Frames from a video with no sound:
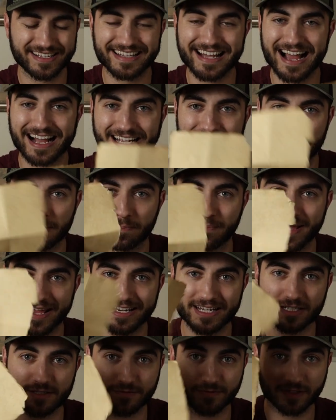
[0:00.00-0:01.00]
not gonna
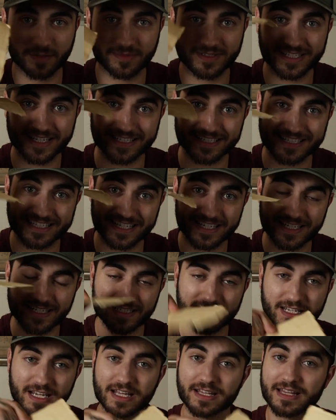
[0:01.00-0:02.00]
bend as flimsy as
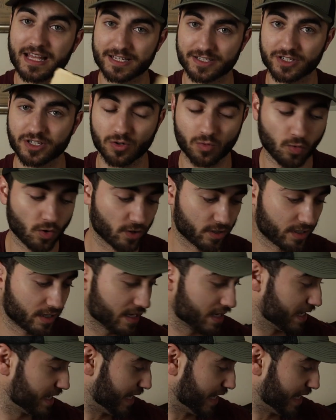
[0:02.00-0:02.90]
this, that's gonna work.